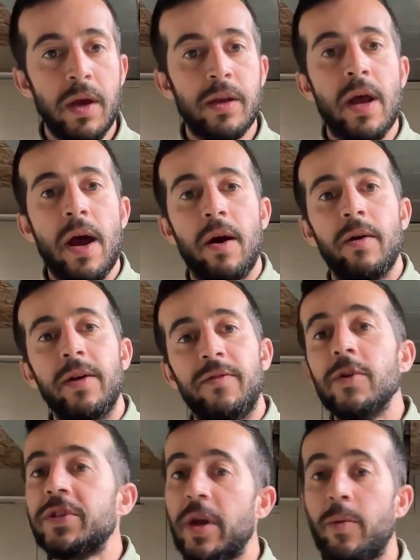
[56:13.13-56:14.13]
Now, if
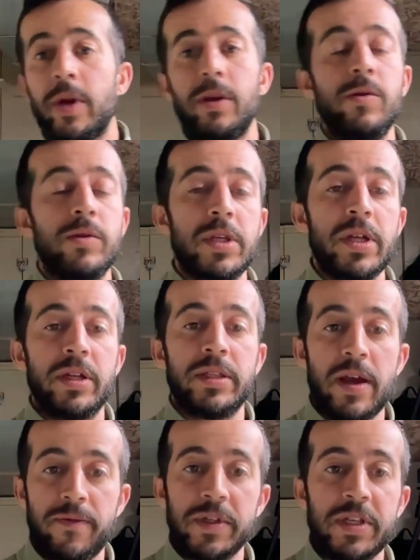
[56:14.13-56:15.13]
you're somebody who's in a
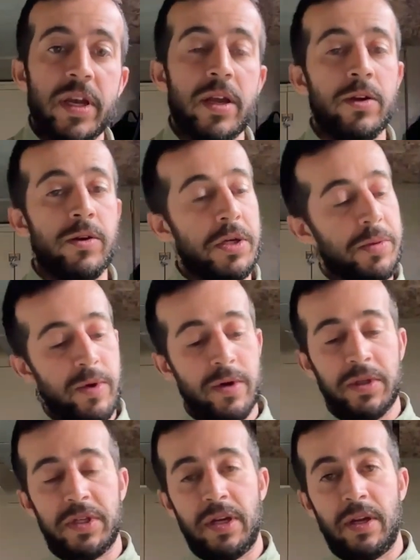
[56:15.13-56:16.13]
deficit and you're
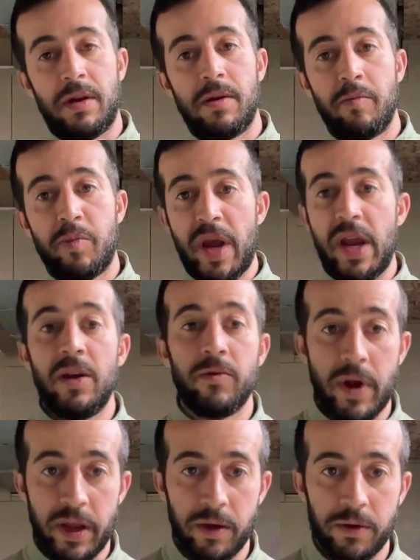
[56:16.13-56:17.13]
experiencing pain
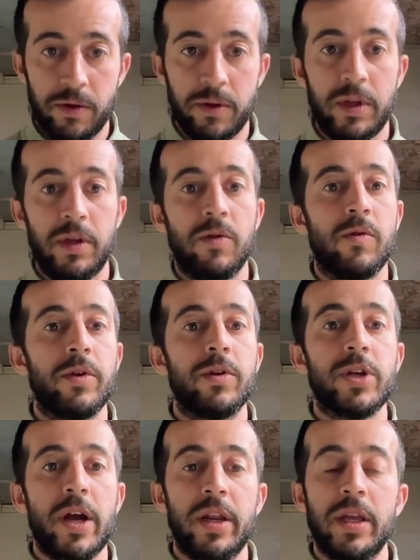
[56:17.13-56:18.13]
regularly or you're
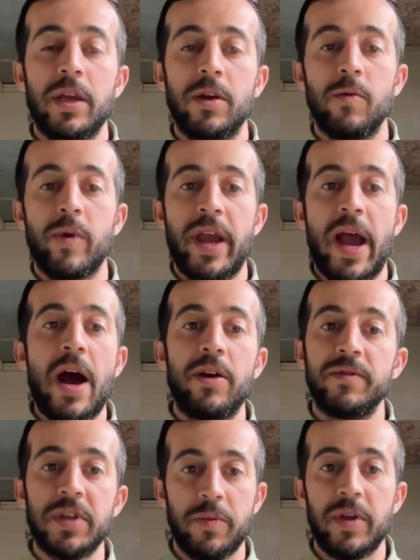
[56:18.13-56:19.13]
trying to get your way out
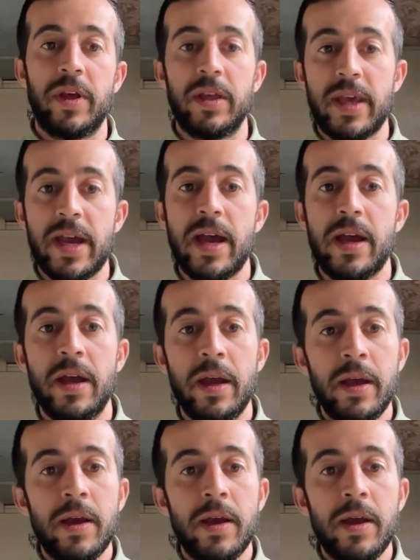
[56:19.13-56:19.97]
of something like that,